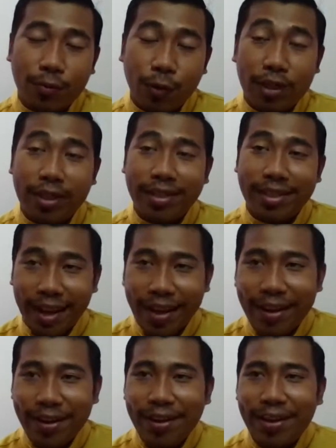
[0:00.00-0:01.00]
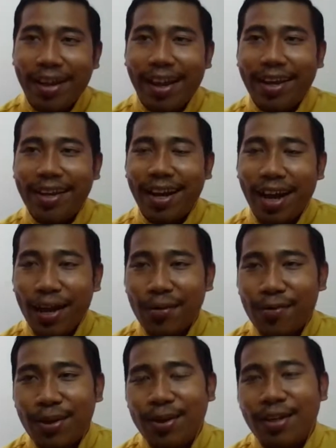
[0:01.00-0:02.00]
for the trend and the
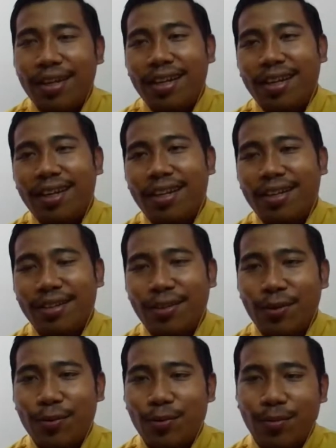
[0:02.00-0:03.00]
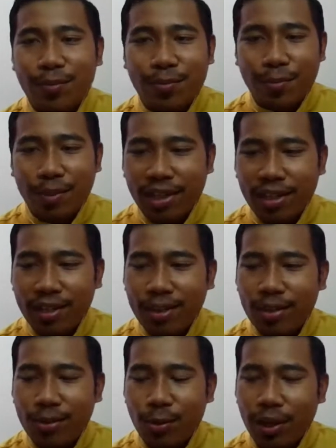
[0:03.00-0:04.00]
hype. You know,
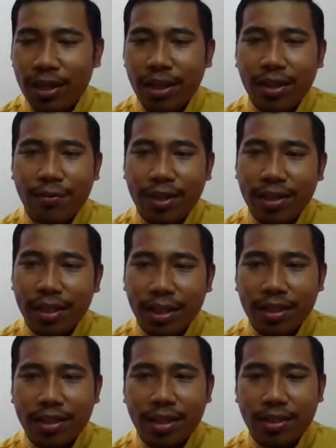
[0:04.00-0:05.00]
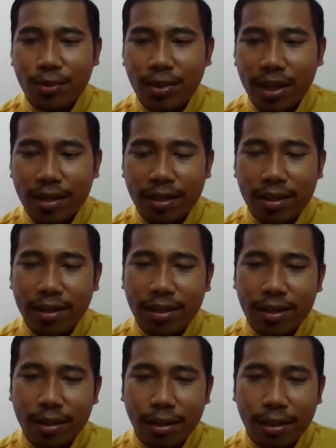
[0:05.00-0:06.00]
doing everything just to get
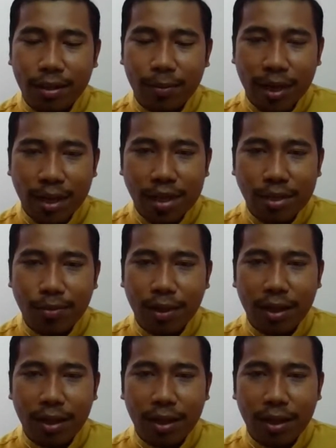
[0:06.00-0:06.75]
the mileage,